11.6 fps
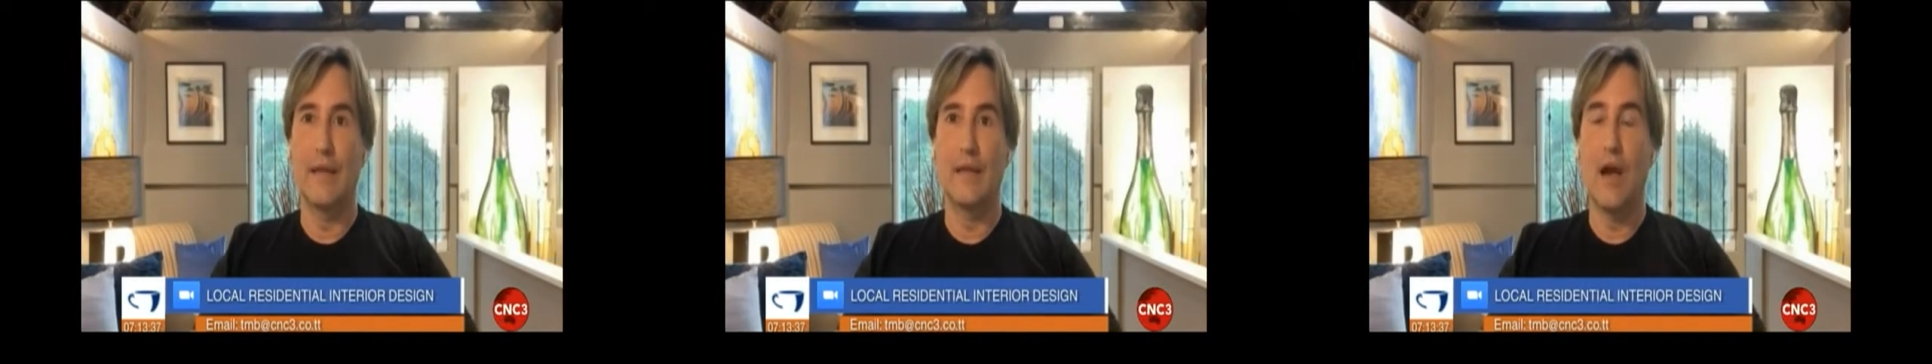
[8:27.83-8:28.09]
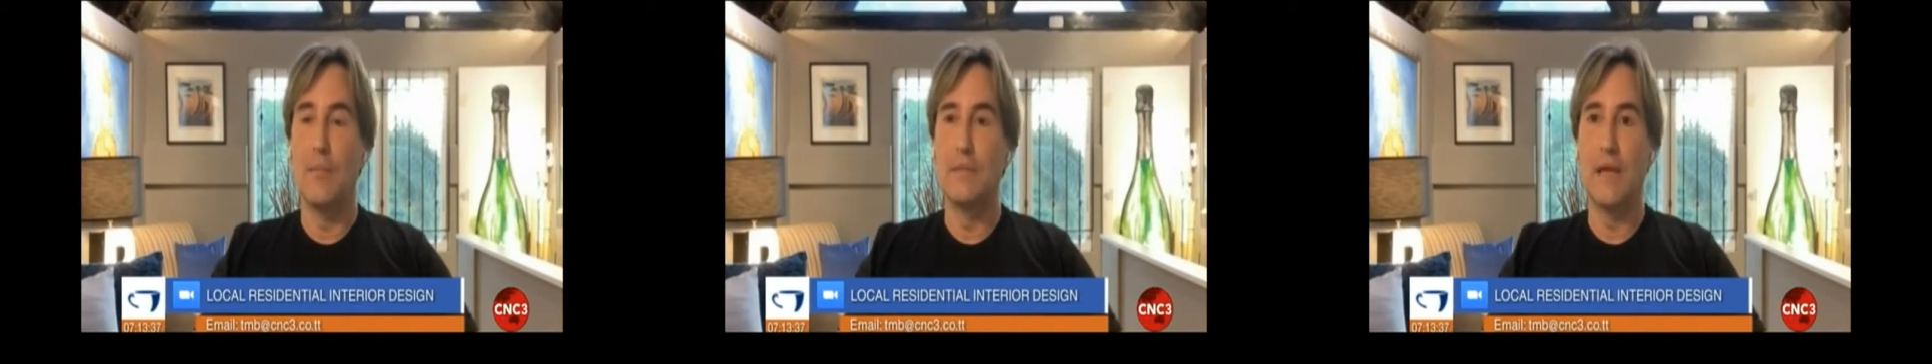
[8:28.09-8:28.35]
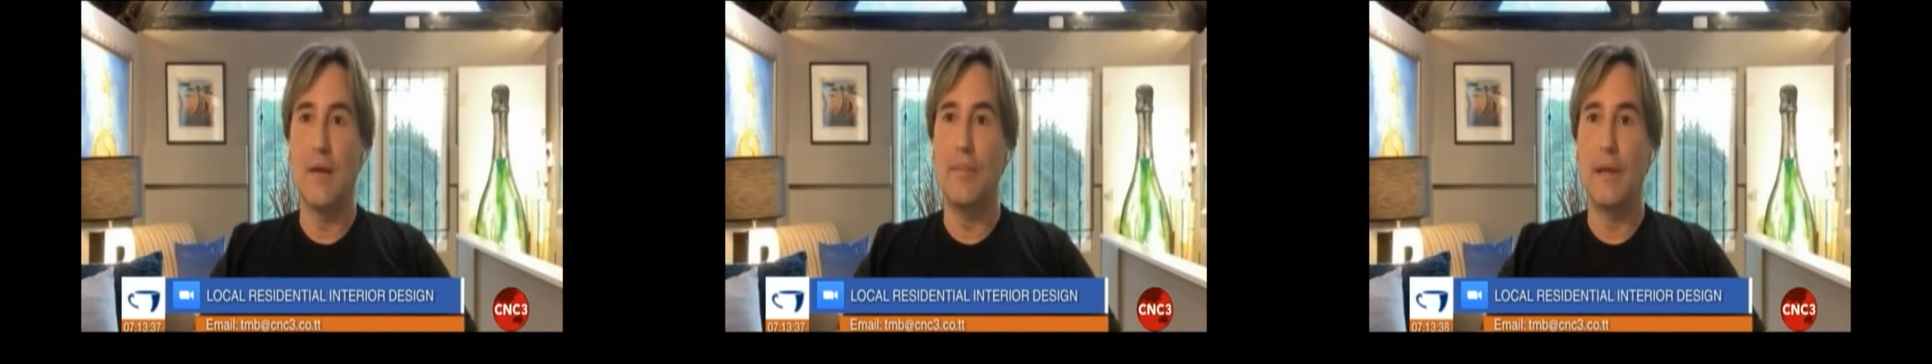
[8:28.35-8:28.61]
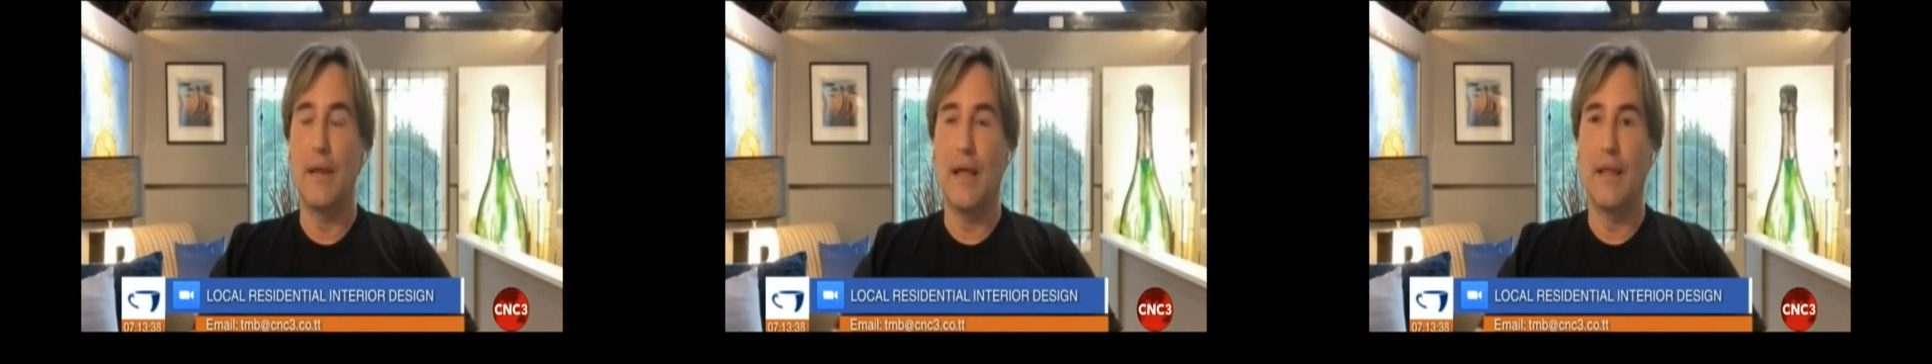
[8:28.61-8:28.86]
it comes up,
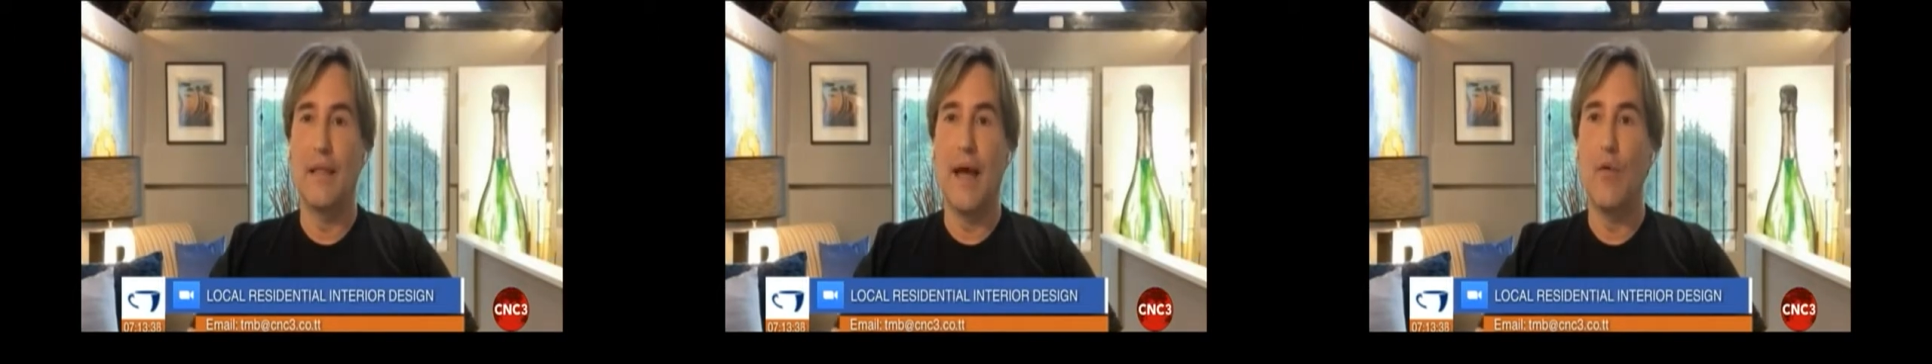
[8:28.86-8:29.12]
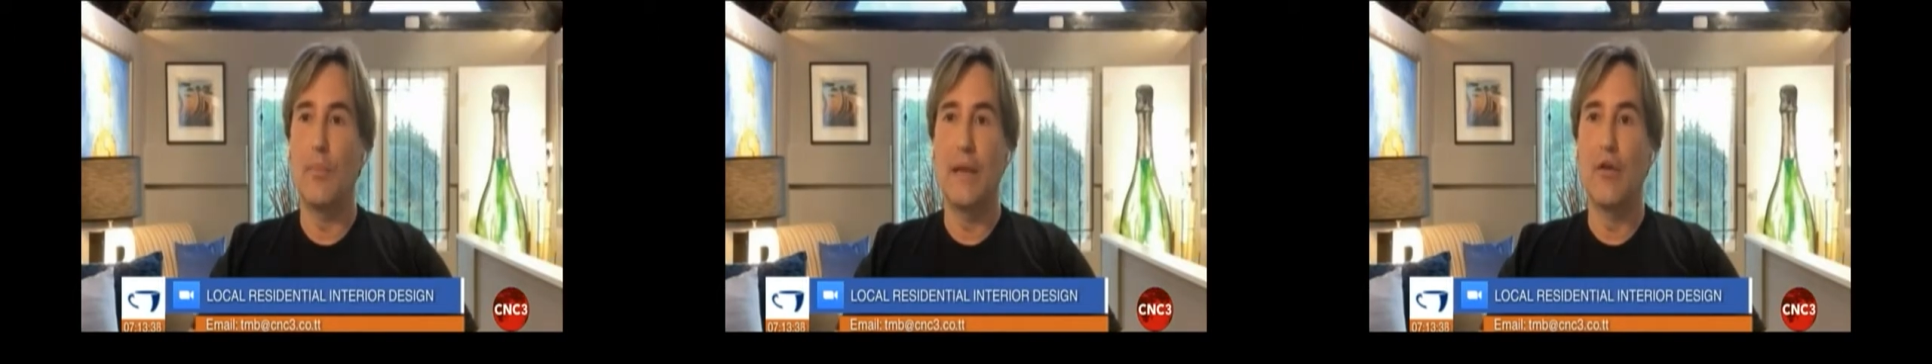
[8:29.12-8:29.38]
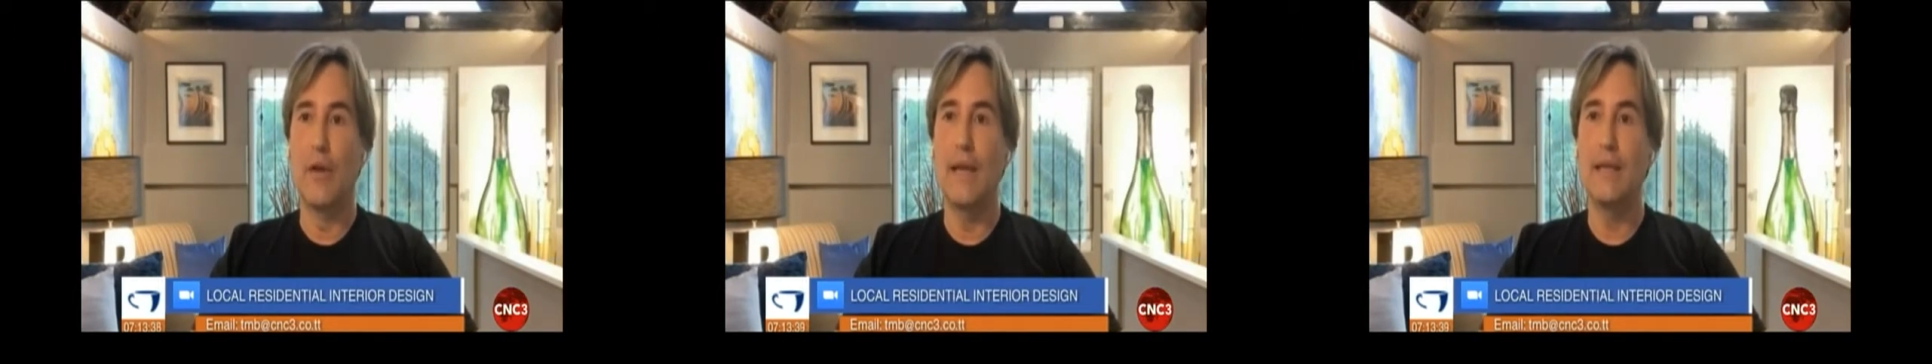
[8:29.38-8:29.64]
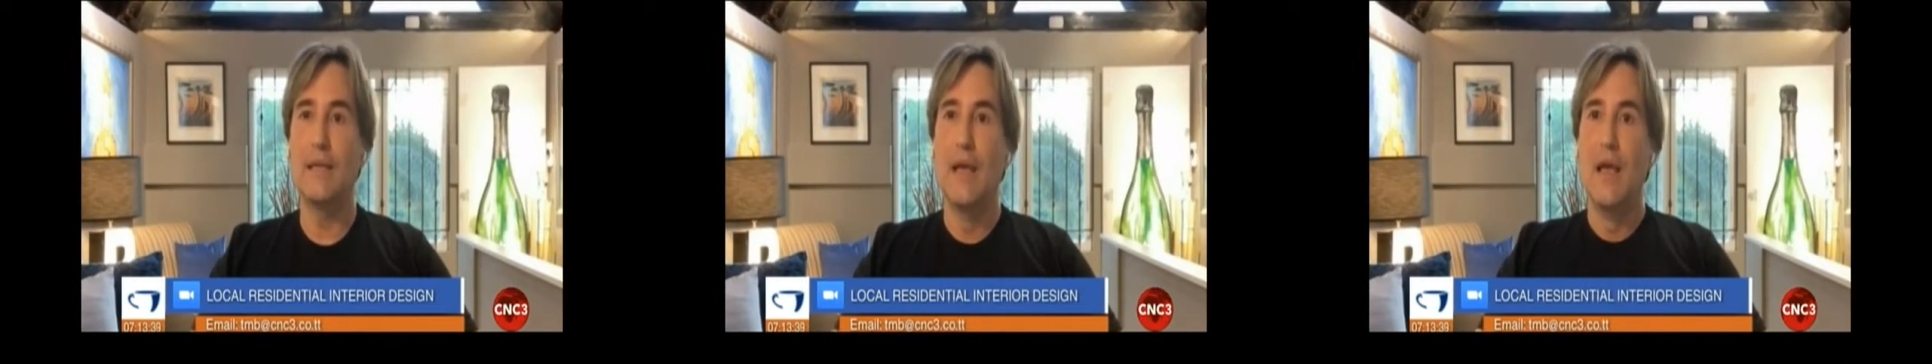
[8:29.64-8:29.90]
and that would be
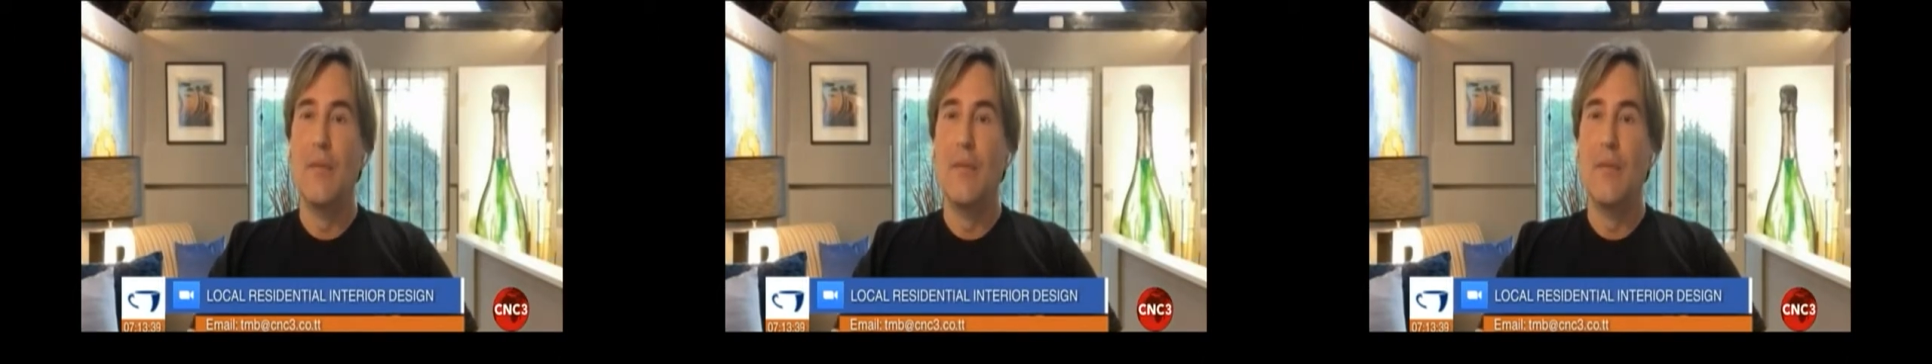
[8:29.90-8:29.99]
great.